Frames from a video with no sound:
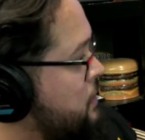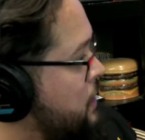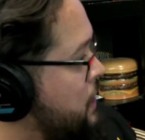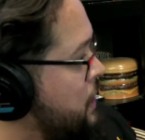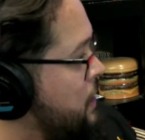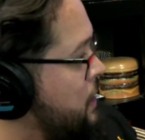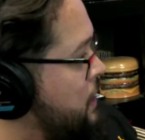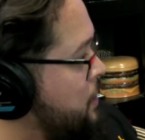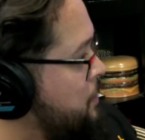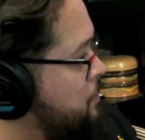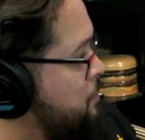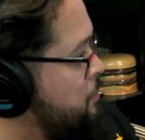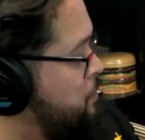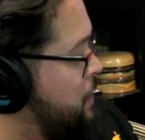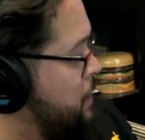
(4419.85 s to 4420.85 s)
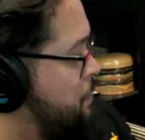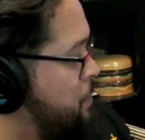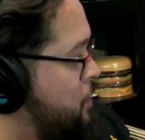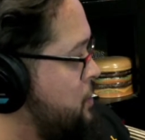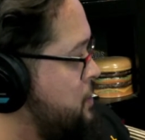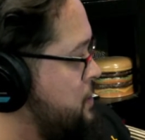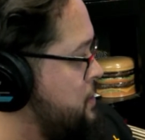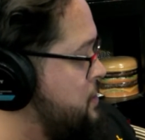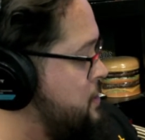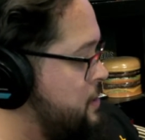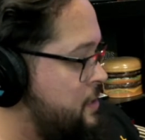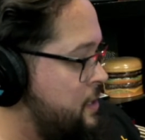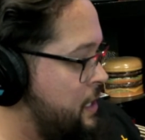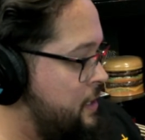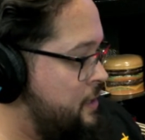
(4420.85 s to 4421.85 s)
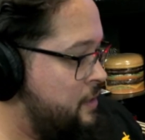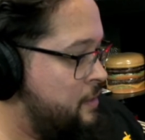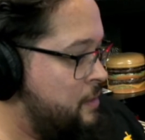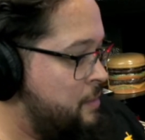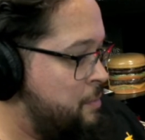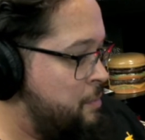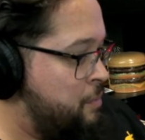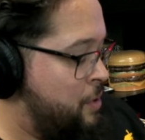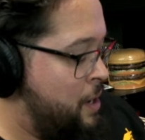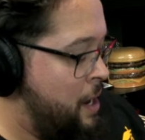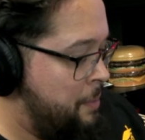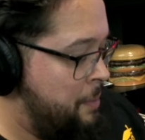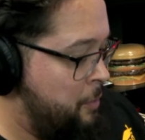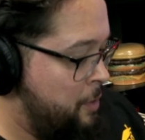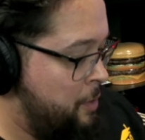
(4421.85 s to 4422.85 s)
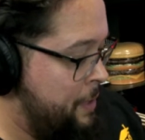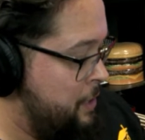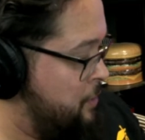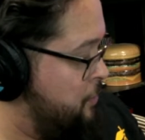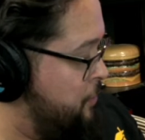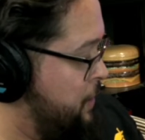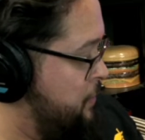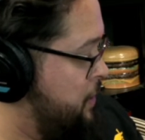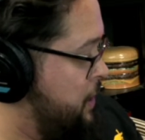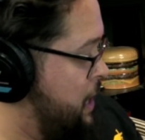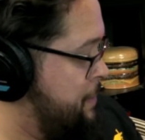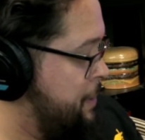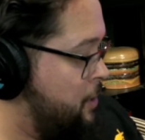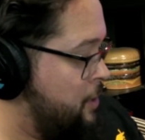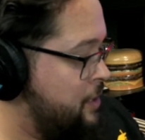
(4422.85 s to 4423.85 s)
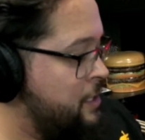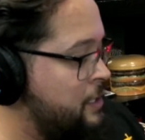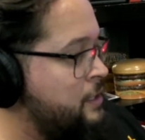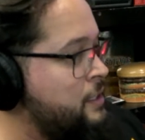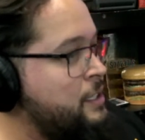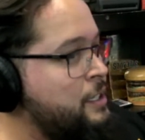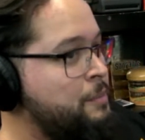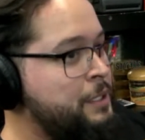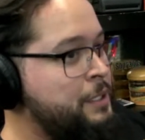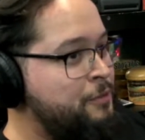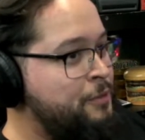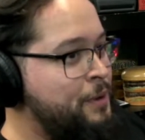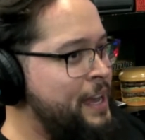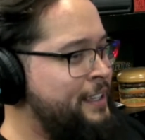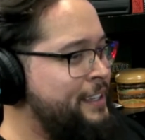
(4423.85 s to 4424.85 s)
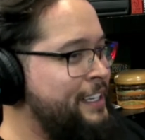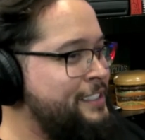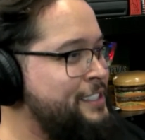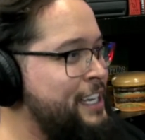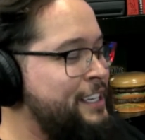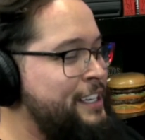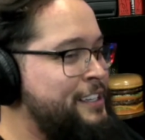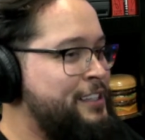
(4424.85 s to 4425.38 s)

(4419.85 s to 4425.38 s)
Brett Parsons is like probably one of my new favorite comic artists. But the fact that it's like